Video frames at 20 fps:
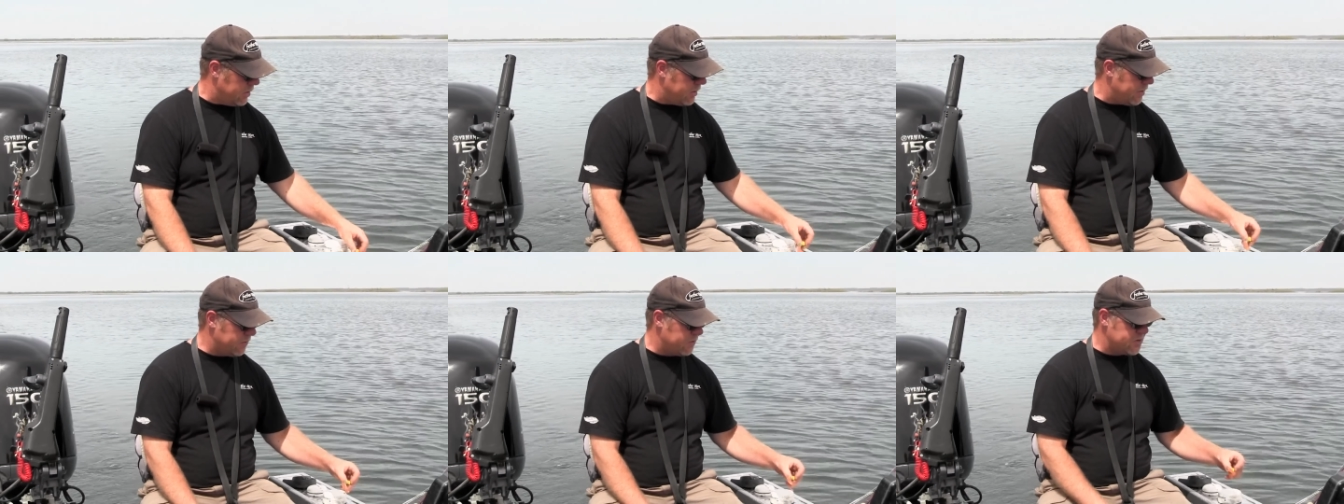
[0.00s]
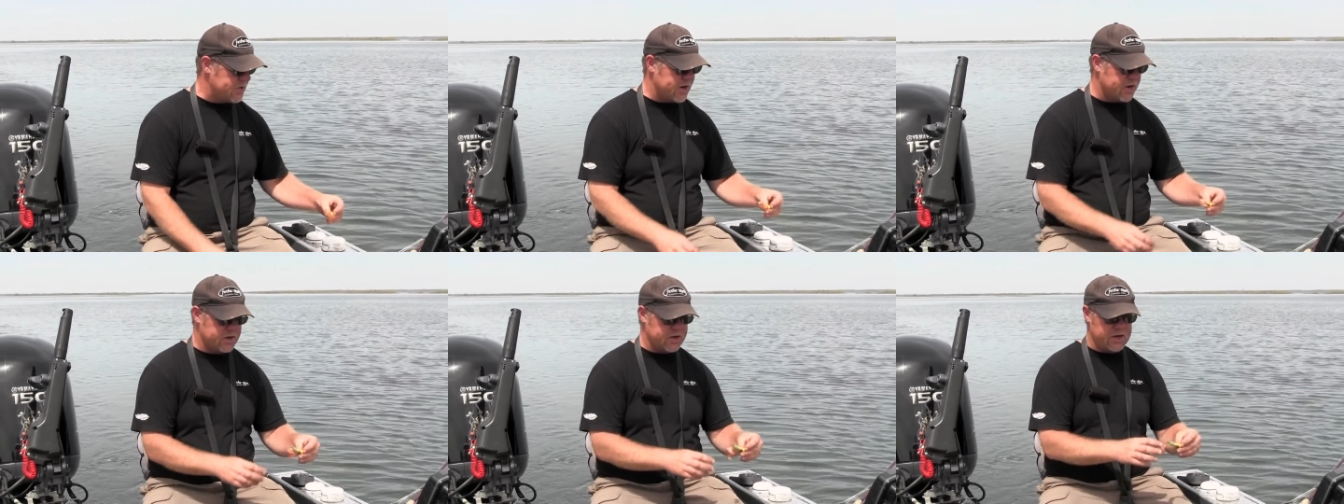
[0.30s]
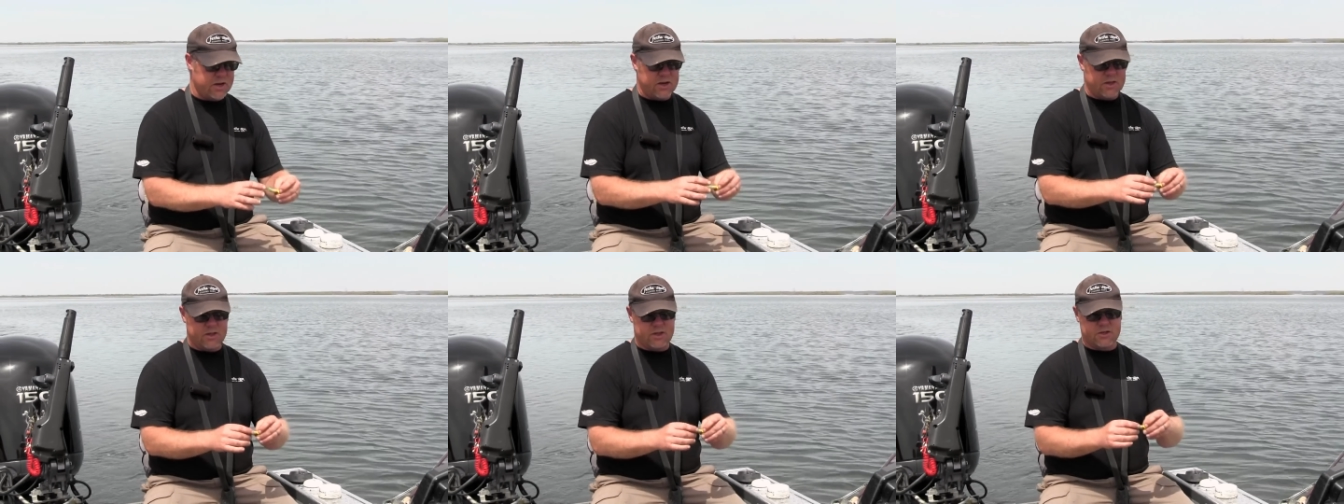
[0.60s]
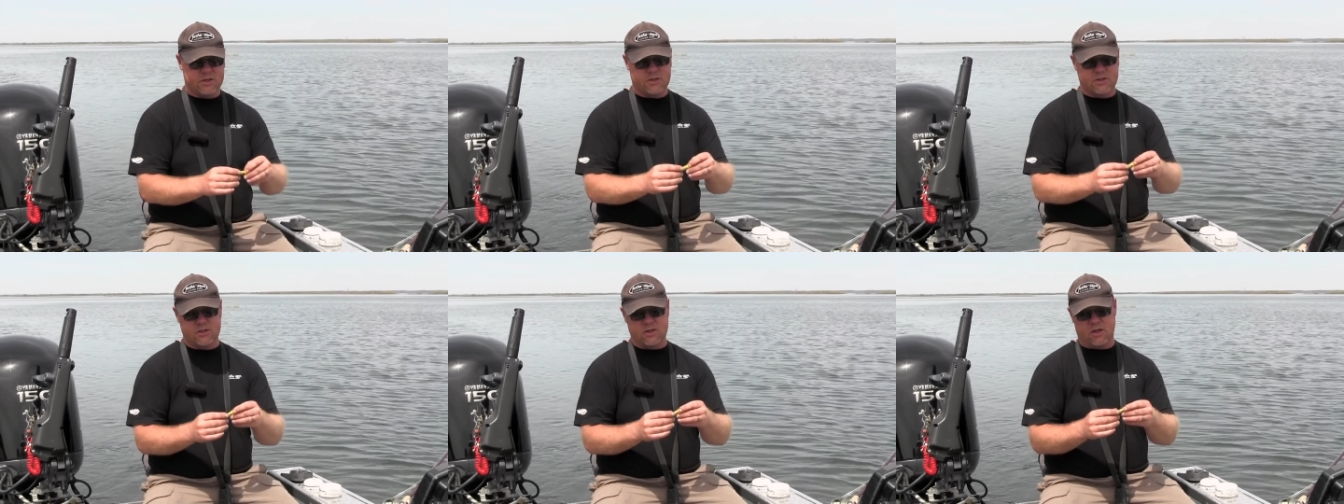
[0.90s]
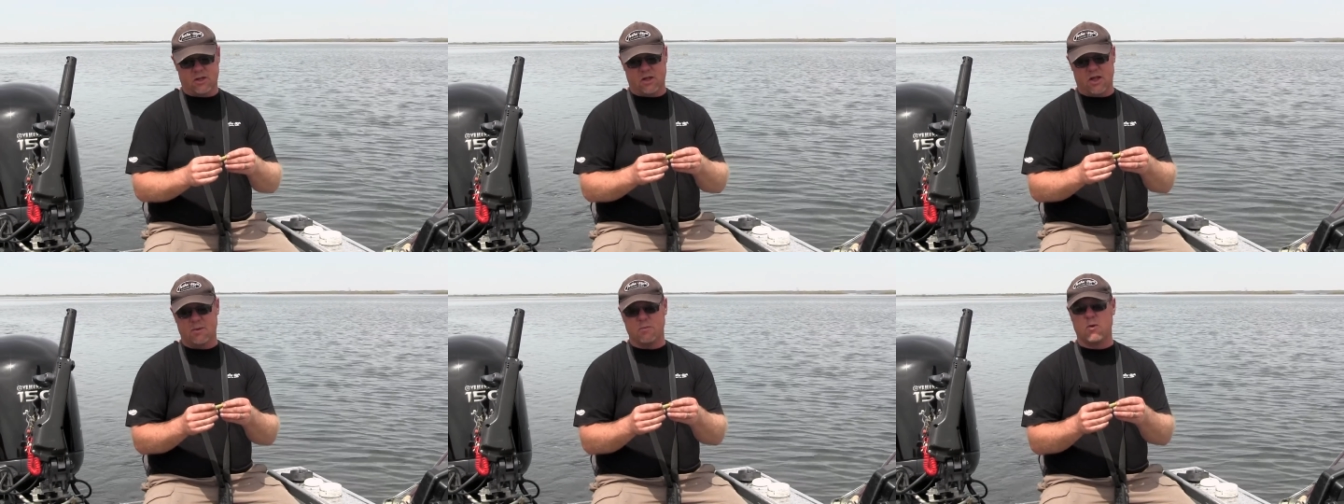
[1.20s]
Another technique
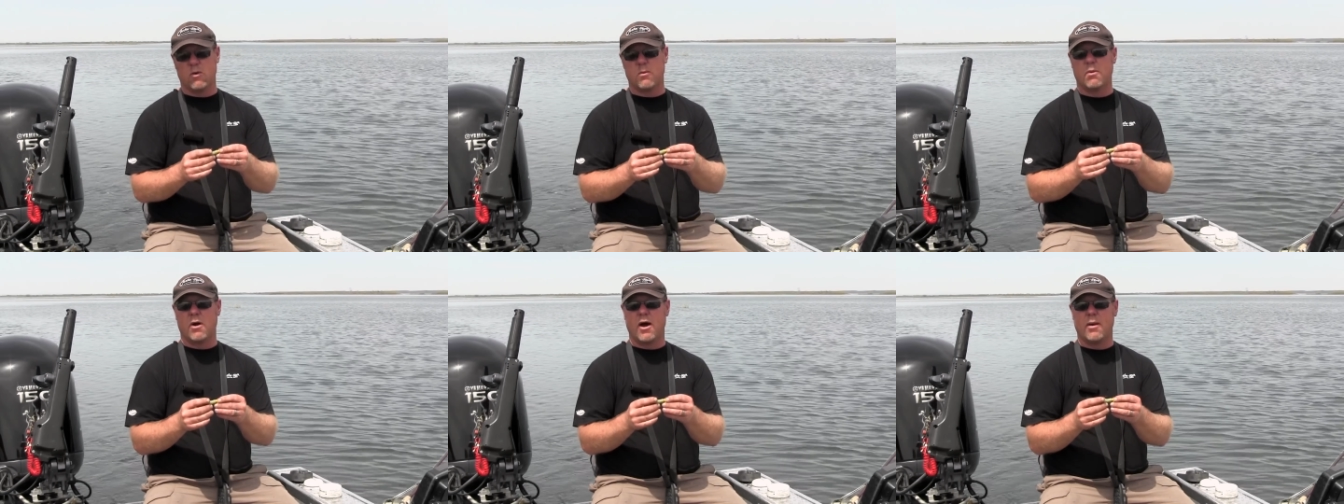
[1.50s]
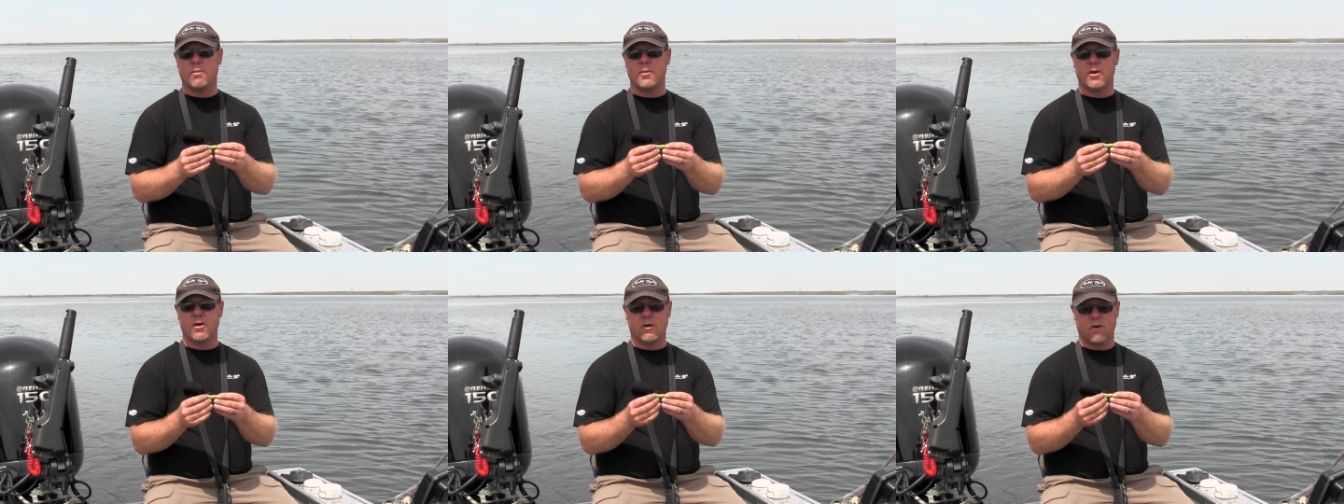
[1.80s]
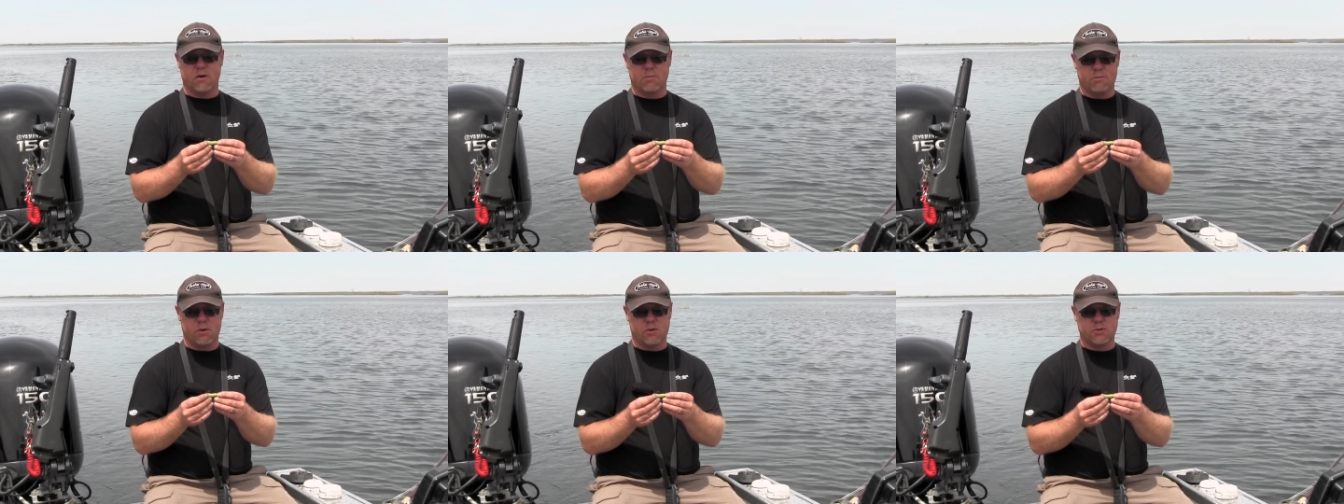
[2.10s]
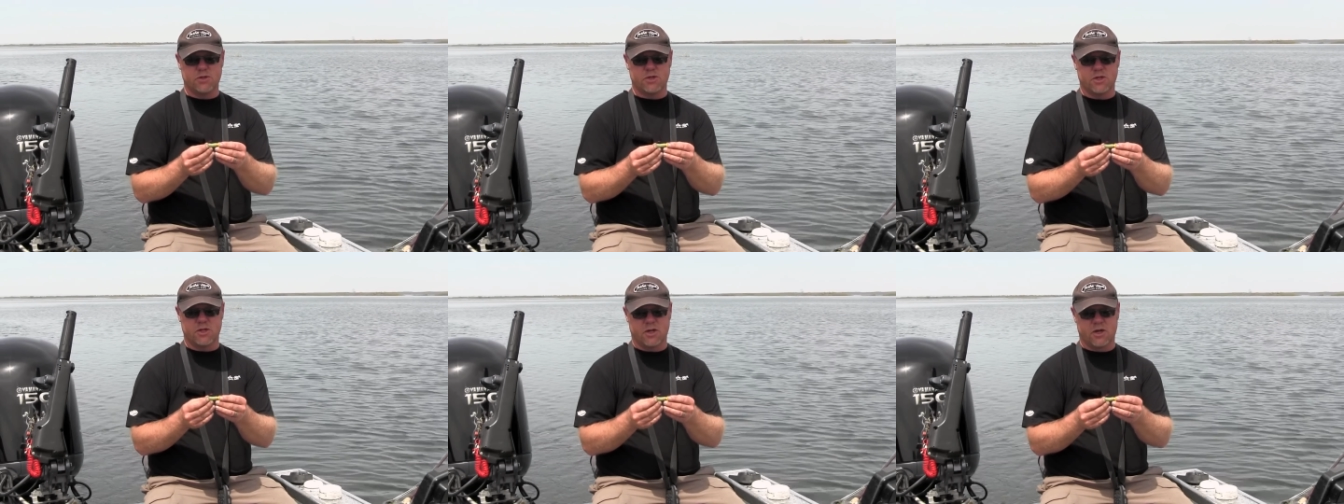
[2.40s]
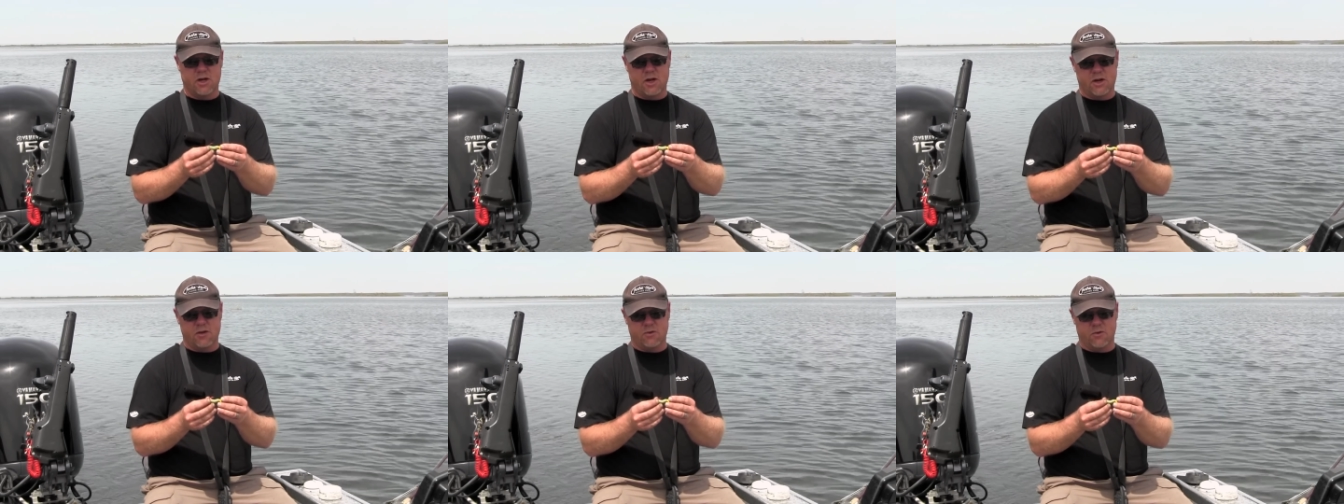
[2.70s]
that's a lot more popular in most of the
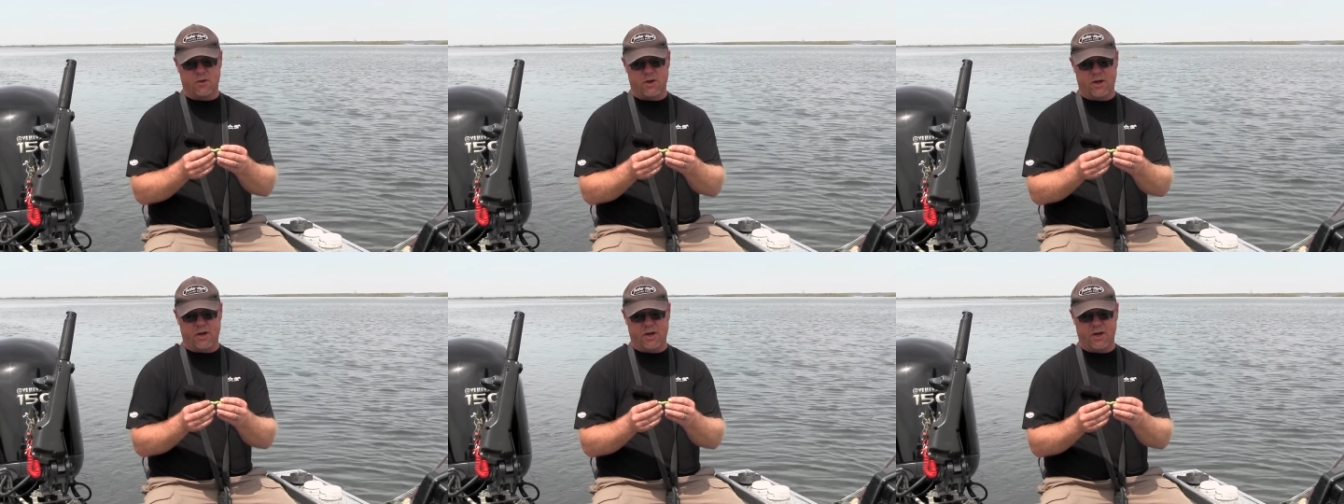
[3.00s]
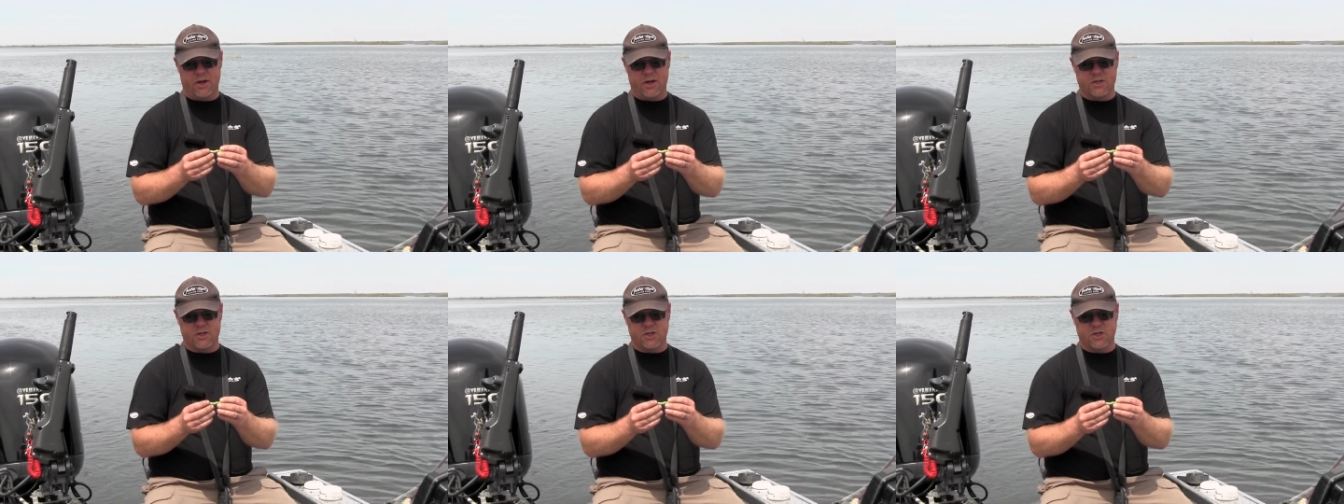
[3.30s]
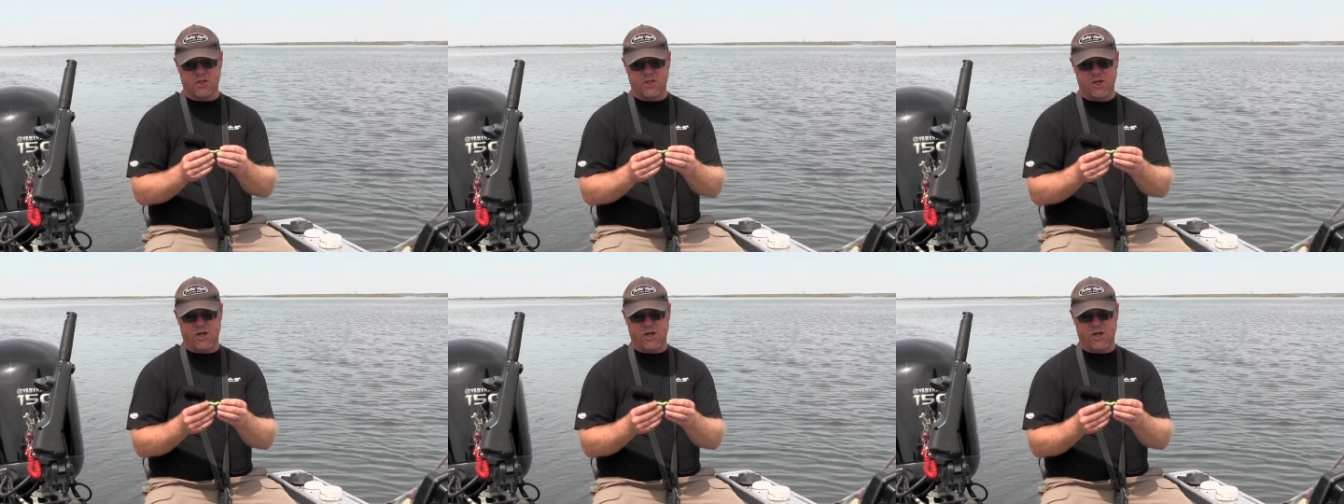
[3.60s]
country is a